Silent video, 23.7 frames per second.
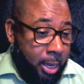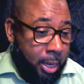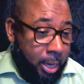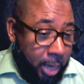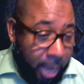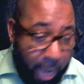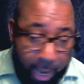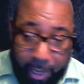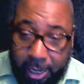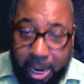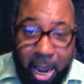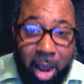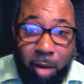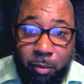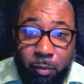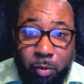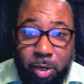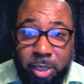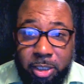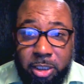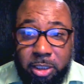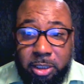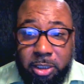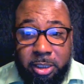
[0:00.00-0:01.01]
Heck, I
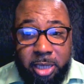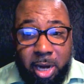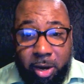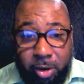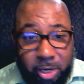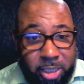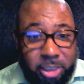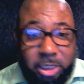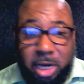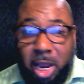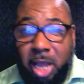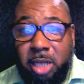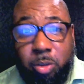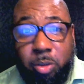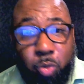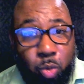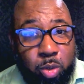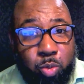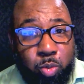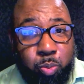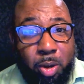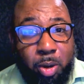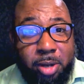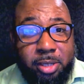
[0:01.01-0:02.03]
wish Gary Johnson
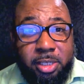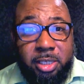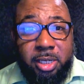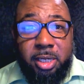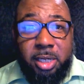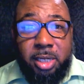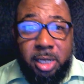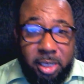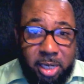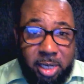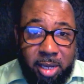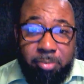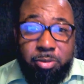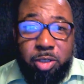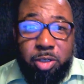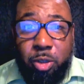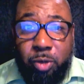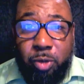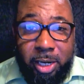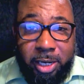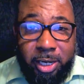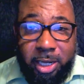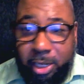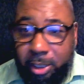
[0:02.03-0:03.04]
was president and them
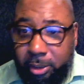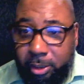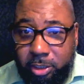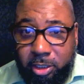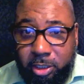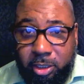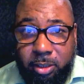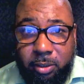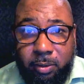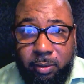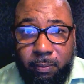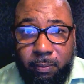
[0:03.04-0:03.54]
two idiots.